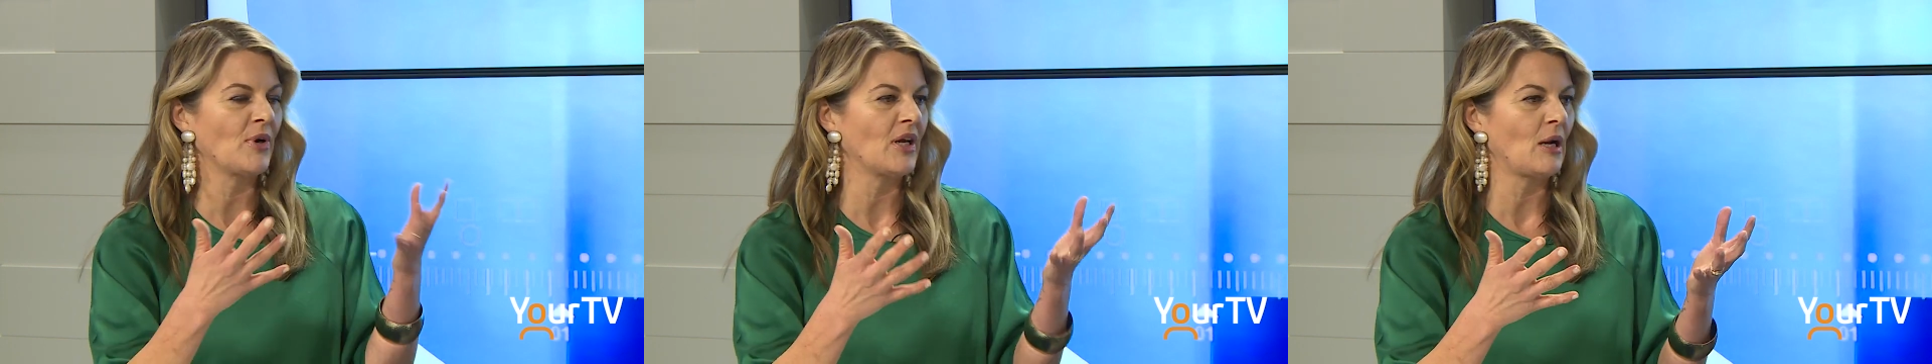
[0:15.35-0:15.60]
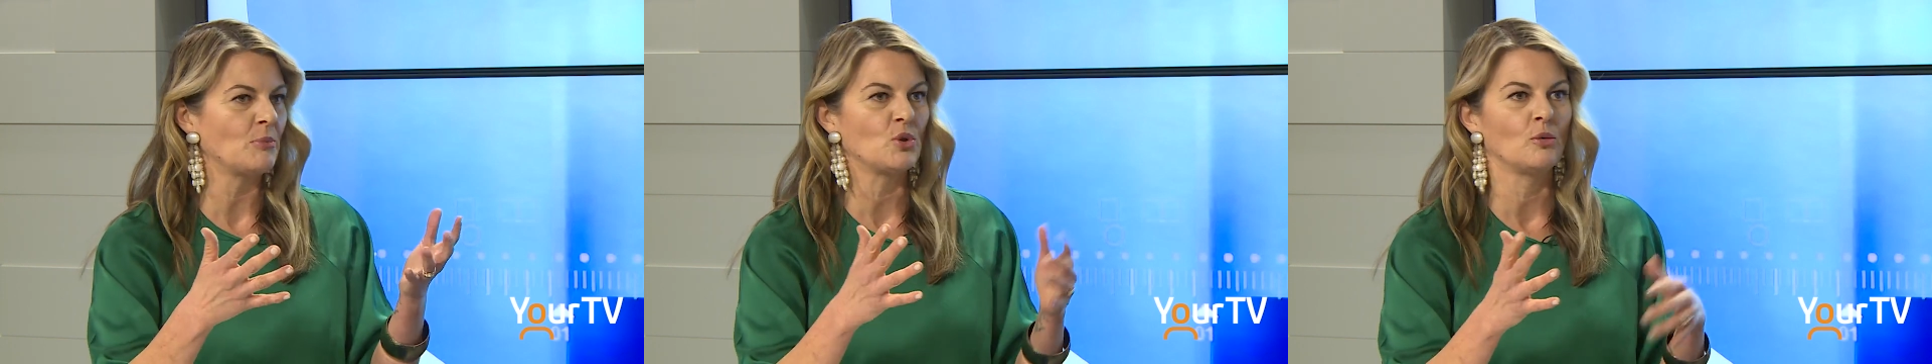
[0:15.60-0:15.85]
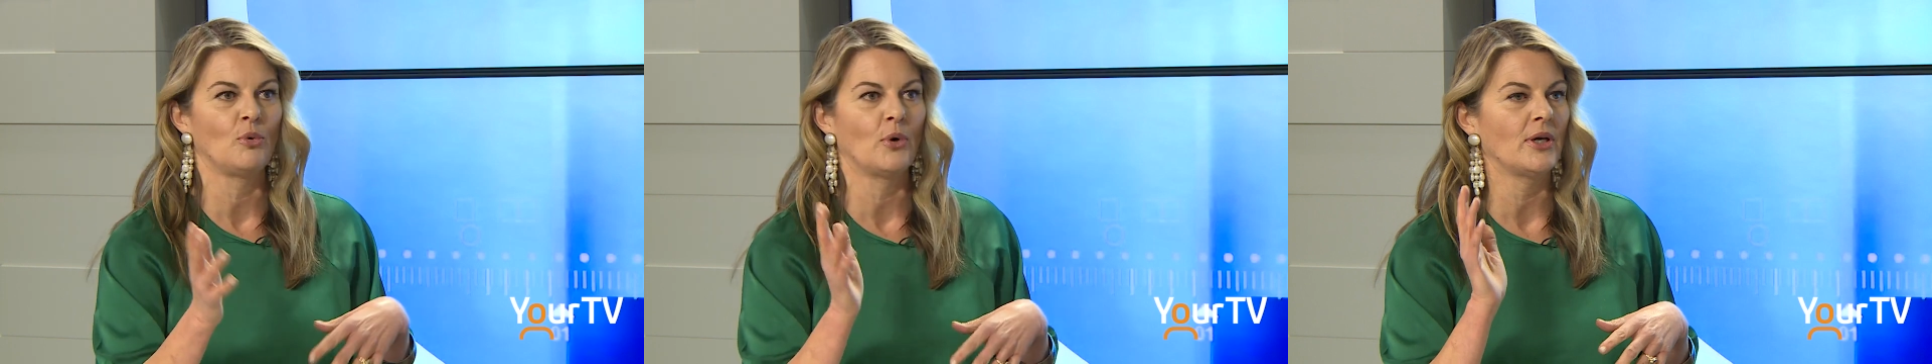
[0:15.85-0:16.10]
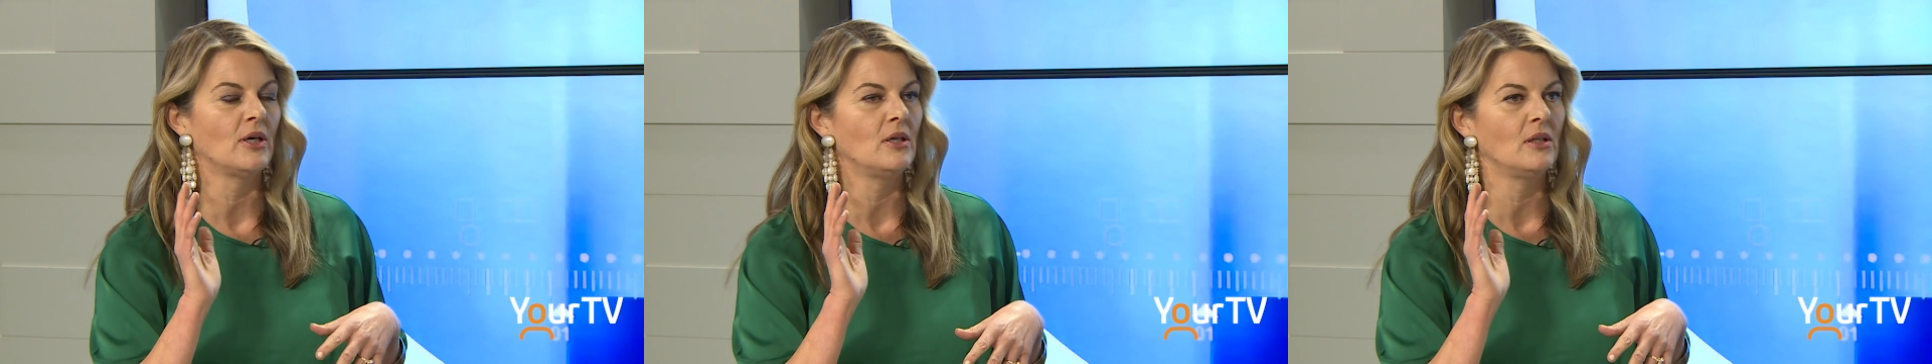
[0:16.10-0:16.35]
Bring it up to a
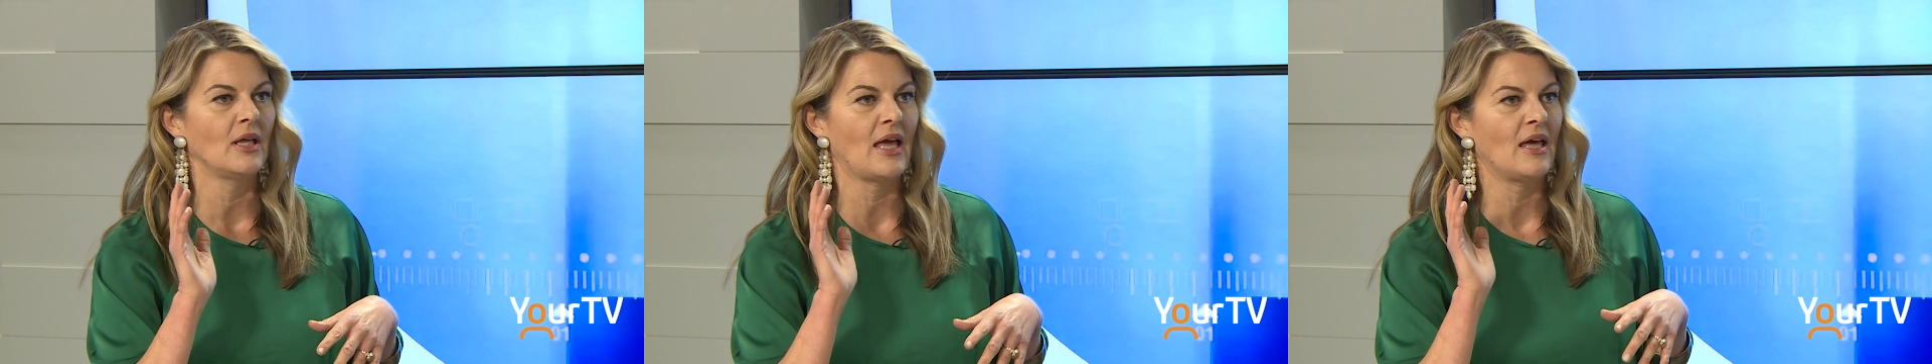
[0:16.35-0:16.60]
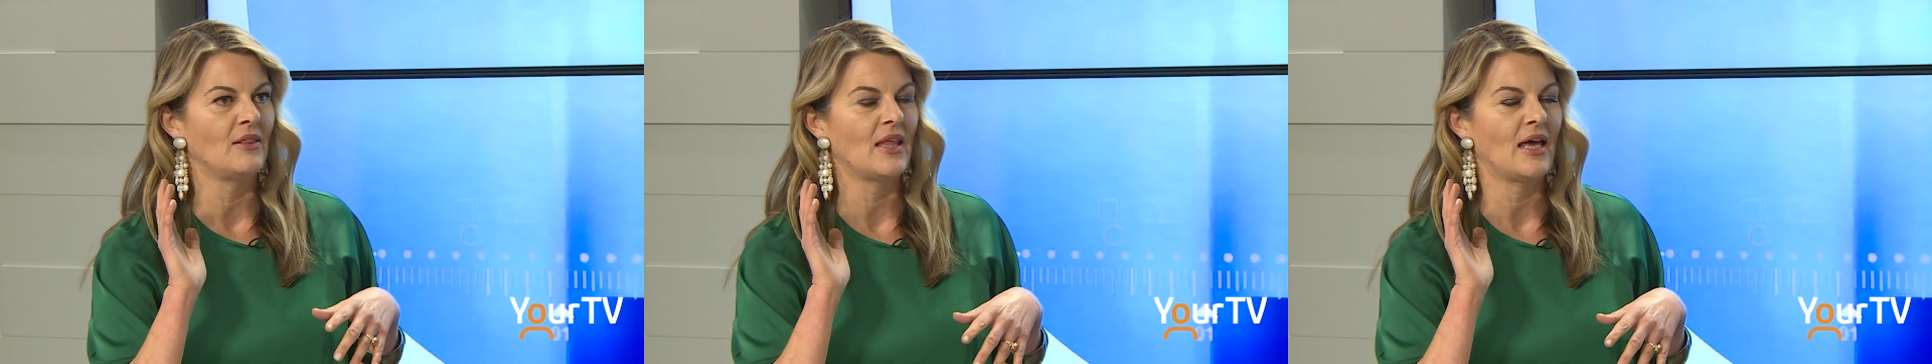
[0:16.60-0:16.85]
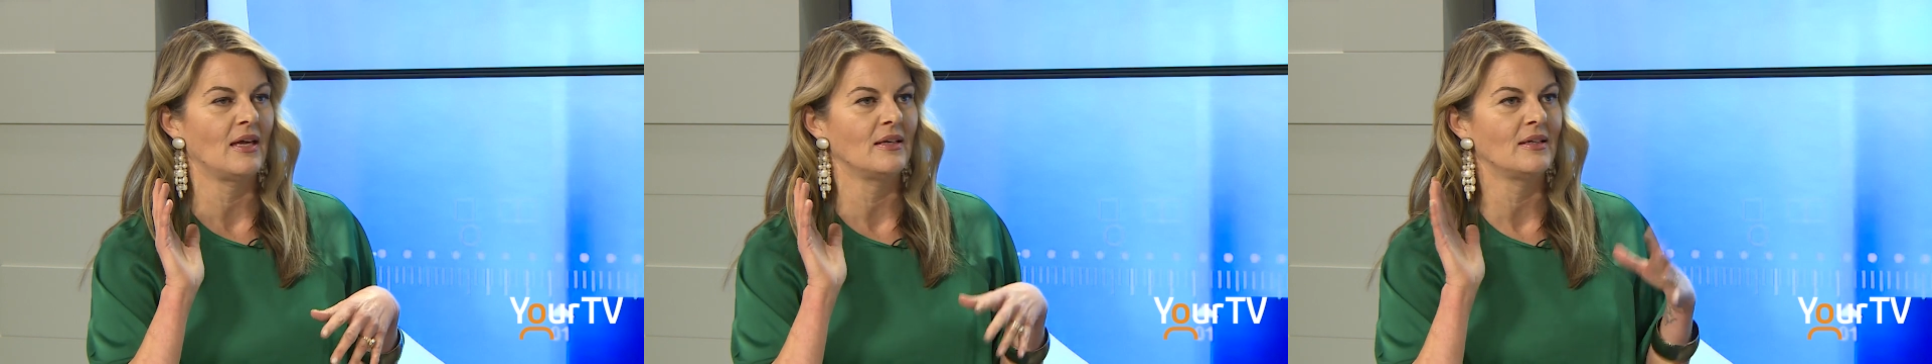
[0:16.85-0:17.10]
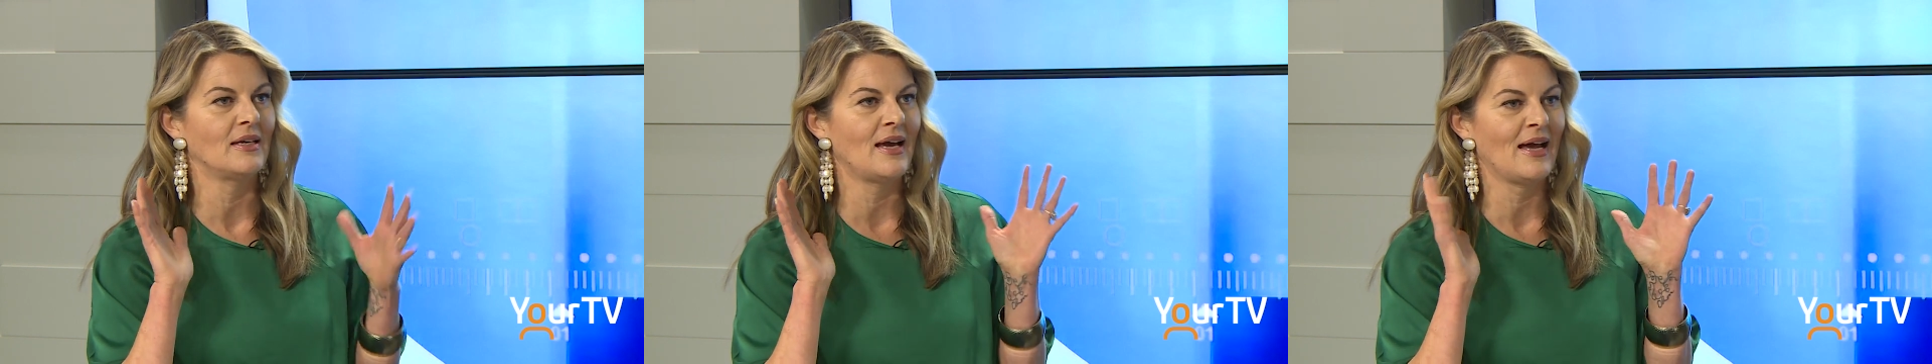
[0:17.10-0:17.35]
boil and
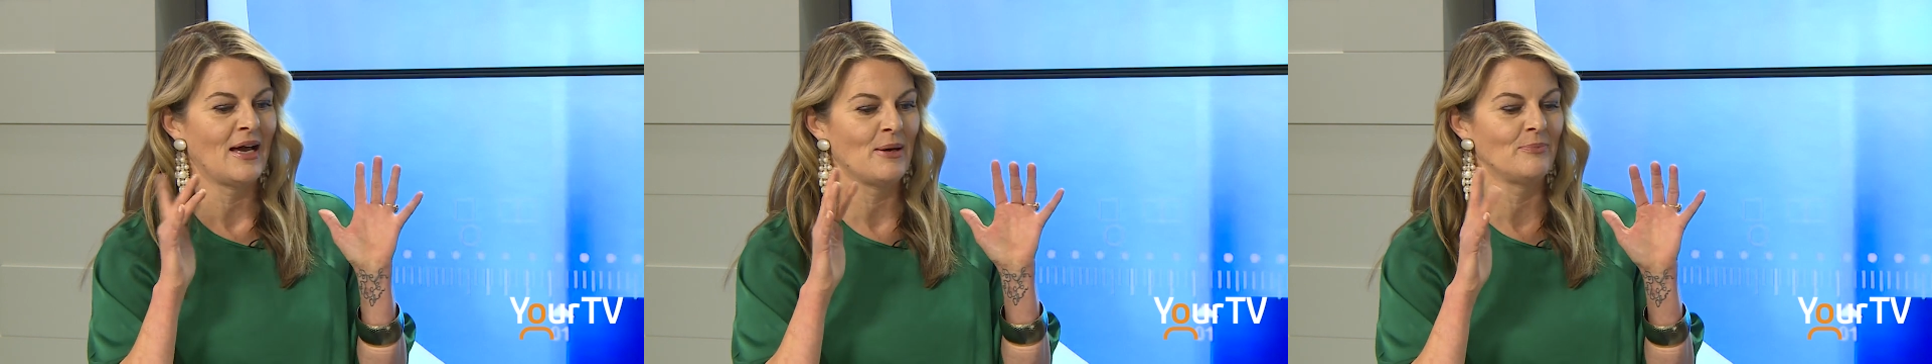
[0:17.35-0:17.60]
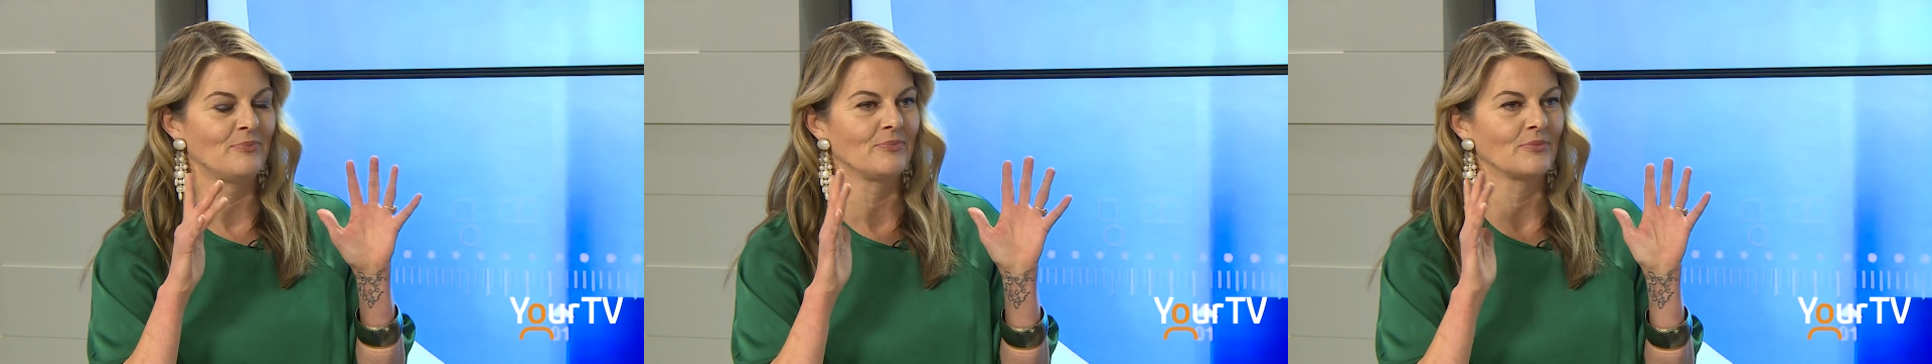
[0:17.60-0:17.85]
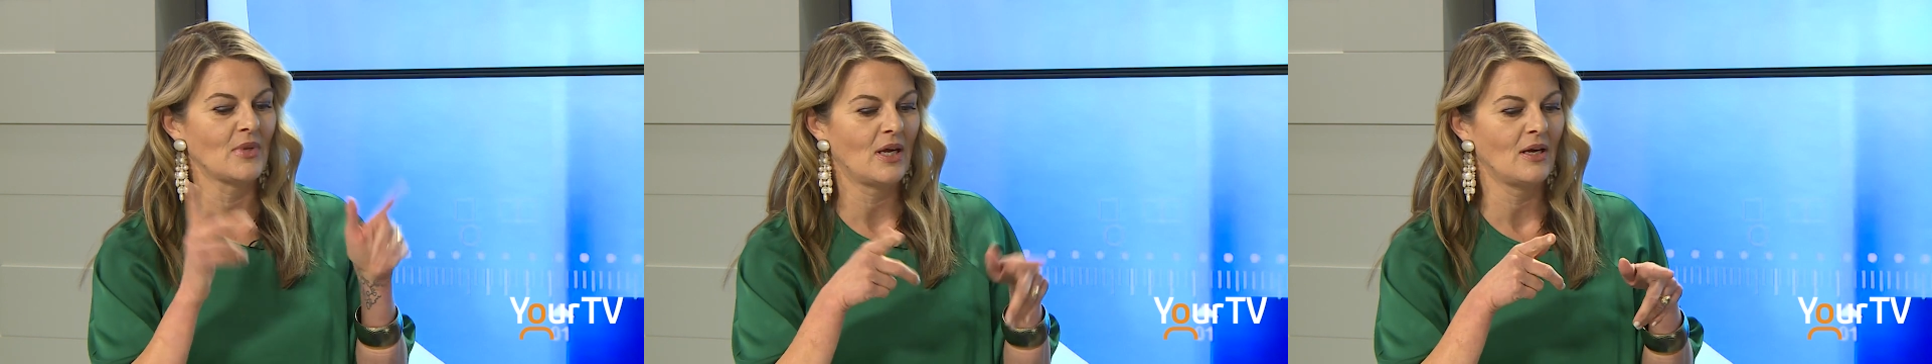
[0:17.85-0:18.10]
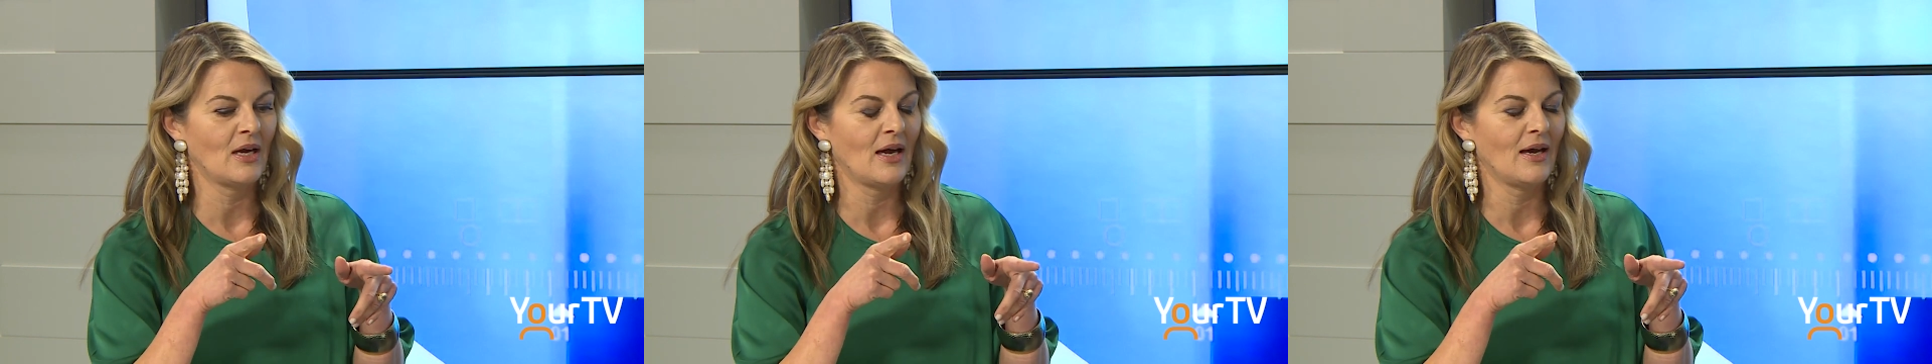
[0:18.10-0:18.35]
then um,
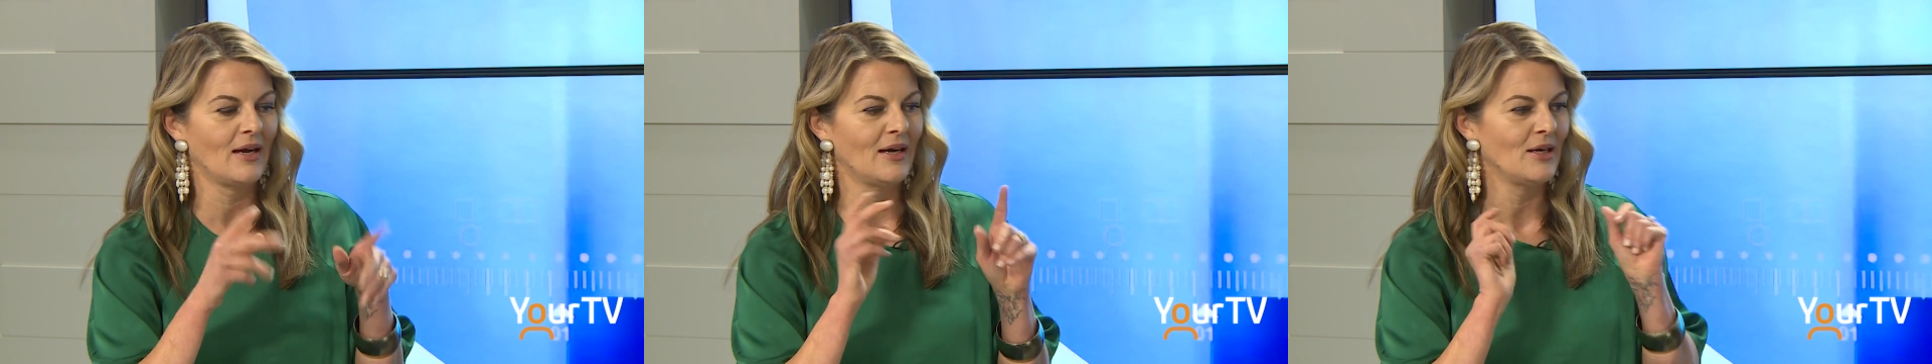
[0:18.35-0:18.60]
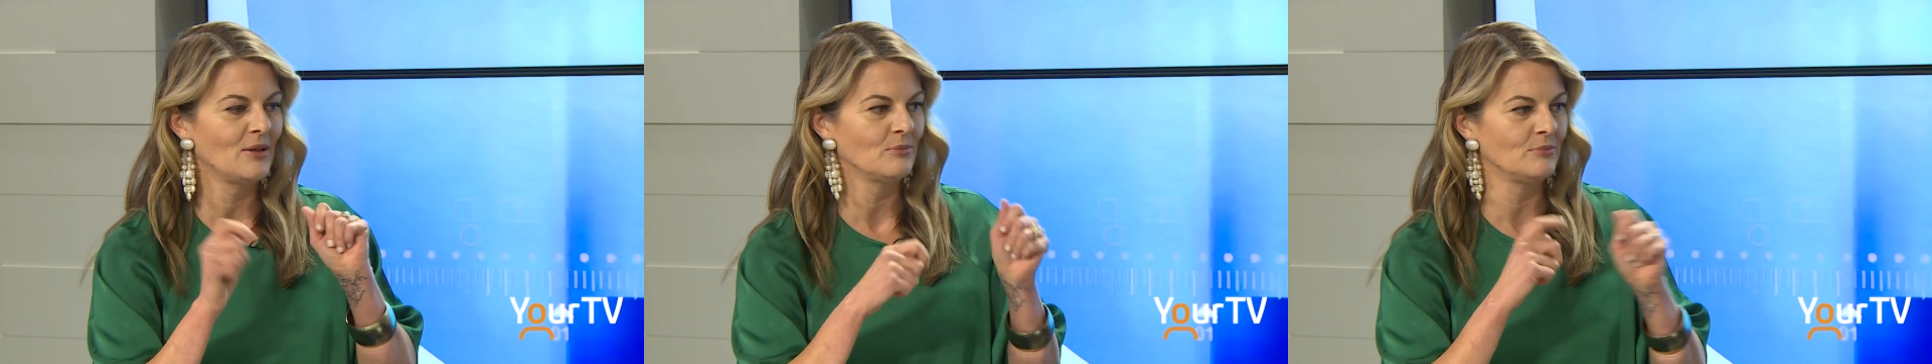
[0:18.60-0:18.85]
uh,